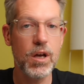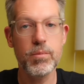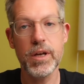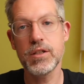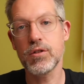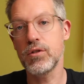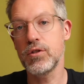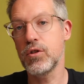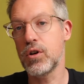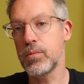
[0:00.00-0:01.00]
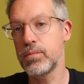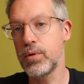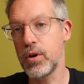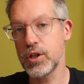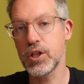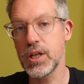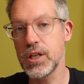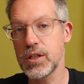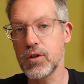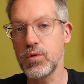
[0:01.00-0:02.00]
based on your purchase
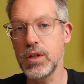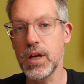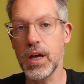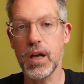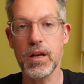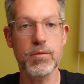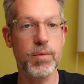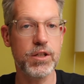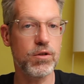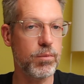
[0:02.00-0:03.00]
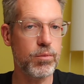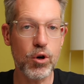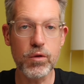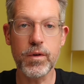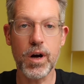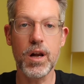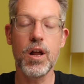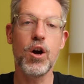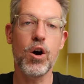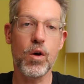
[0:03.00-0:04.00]
history and based on a profile
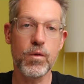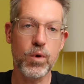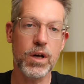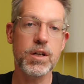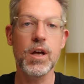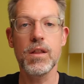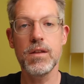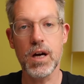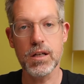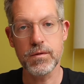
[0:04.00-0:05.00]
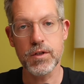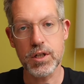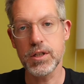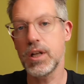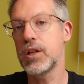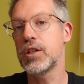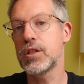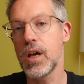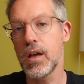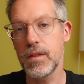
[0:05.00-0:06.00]
of what the artificial
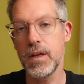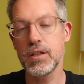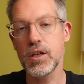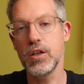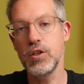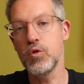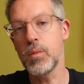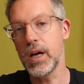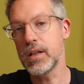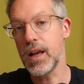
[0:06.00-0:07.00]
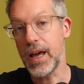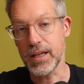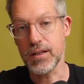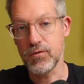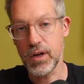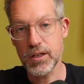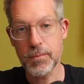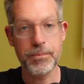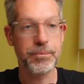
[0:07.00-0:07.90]
intelligence thinks you might like, right?